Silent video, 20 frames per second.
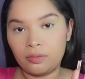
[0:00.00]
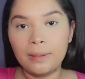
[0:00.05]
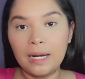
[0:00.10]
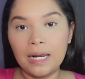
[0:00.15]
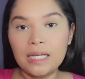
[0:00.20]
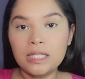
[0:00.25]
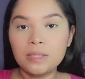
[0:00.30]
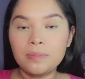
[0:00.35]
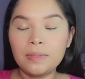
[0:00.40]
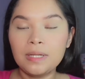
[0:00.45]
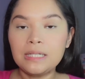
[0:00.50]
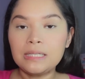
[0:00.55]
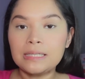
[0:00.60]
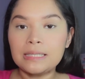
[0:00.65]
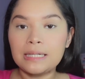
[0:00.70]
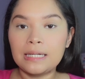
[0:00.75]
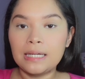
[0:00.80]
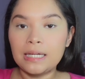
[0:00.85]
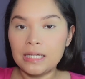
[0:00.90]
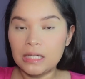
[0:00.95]
Placement
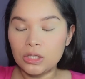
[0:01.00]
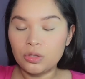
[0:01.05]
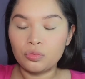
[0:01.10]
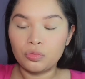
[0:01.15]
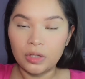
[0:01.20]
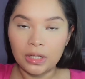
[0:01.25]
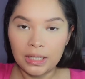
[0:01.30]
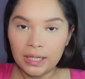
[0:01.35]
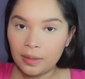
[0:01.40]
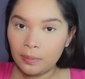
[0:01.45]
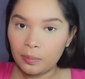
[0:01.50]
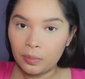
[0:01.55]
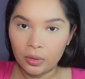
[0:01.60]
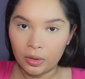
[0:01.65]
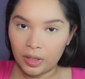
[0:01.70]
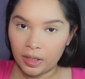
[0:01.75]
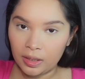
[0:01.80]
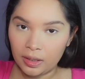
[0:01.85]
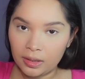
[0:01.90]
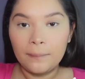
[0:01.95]
is really
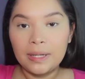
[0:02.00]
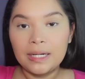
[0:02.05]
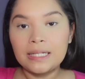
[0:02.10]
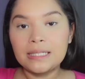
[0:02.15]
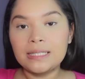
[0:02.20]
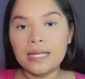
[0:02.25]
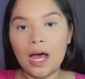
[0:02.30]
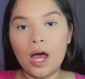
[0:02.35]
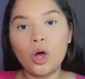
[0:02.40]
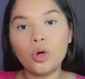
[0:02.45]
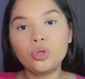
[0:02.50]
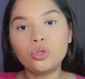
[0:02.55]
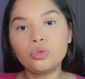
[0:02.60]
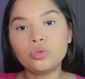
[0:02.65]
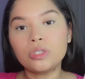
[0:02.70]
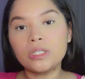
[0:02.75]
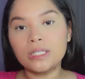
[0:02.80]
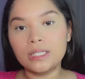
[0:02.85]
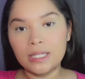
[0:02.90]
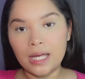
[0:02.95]
important, but it's how you
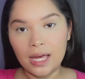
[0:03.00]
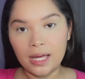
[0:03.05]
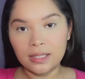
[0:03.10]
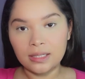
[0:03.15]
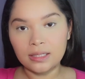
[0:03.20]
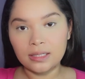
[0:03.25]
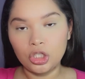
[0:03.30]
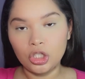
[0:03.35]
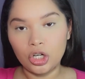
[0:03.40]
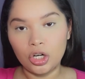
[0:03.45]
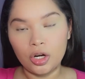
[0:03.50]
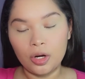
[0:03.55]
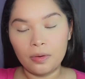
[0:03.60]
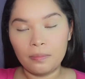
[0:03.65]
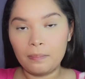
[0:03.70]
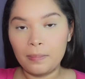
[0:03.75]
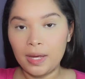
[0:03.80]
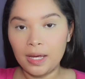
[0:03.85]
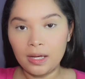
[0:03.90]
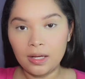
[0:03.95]
set your
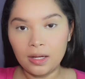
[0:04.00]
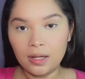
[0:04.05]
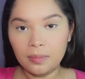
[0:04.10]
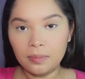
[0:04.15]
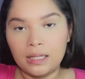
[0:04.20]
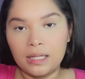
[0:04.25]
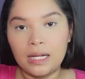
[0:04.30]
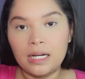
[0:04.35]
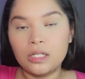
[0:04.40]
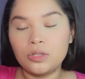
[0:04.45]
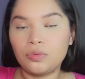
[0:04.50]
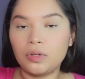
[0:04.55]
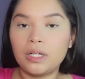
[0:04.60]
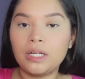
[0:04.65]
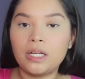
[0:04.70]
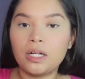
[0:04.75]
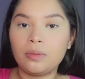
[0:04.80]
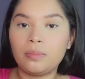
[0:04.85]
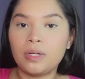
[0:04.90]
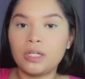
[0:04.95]
makeup that is really
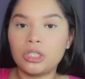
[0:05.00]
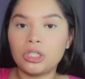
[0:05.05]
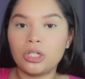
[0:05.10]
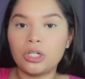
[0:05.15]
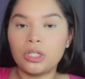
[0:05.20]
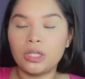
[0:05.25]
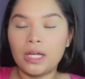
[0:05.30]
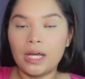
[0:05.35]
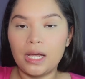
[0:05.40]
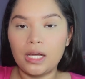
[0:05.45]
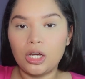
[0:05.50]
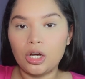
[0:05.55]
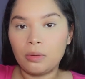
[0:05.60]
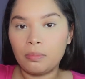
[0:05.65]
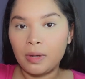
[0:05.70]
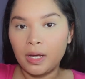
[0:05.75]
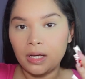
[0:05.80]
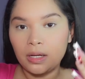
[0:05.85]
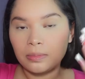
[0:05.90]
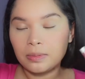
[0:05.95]
going to make sure that your
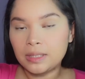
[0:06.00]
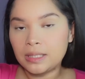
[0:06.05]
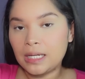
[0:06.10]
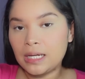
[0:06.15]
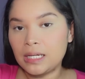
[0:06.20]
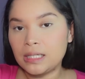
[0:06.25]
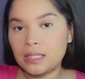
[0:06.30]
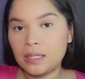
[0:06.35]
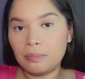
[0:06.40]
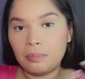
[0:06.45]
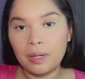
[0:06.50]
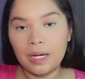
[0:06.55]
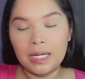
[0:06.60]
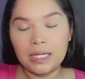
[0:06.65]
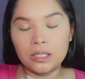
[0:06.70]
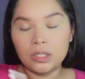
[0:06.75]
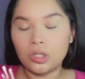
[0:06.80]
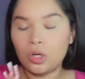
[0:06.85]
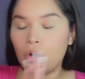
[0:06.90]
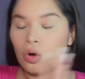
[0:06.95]
makeup stays in
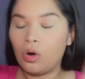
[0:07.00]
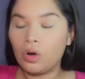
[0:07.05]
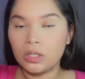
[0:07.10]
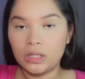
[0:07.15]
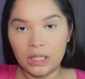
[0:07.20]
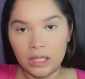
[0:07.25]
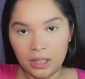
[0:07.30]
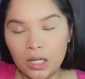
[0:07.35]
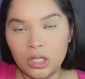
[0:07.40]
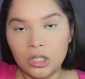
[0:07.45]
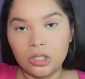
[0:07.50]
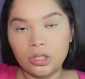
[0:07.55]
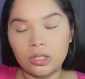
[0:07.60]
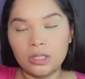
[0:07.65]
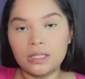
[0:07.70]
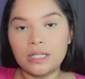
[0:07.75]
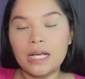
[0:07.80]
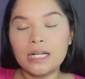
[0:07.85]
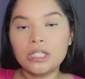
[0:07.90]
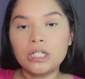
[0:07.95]
place all day. So
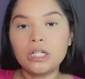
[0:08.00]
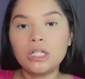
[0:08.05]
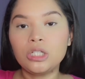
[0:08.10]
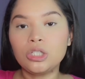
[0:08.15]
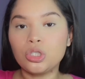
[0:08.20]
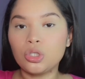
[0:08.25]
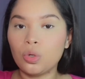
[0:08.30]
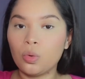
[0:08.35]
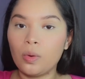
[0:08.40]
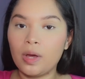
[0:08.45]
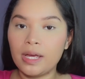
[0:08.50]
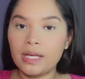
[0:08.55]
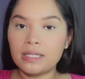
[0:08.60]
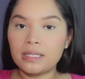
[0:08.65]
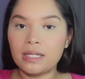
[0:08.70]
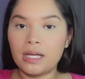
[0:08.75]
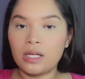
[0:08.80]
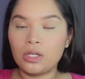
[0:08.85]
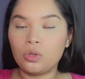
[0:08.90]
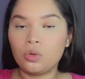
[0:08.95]
there's actually 2 ways
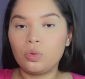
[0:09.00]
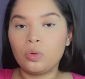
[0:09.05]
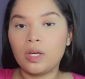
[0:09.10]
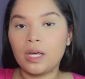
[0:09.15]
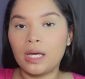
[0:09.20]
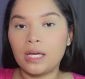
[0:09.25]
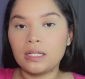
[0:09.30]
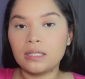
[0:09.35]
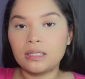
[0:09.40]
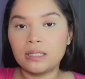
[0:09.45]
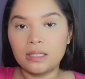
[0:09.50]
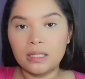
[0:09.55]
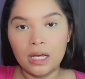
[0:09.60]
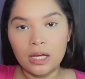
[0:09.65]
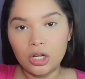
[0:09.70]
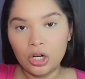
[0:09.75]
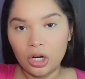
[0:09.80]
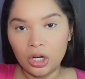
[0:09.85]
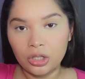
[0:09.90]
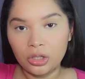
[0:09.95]
that you can
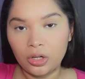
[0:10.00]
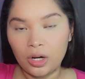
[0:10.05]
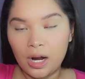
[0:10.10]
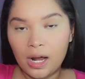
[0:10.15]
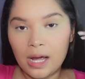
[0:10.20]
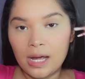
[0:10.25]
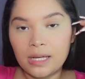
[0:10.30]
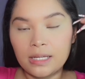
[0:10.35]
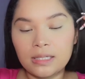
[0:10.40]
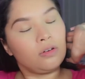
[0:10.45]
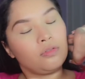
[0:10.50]
set your under eyes.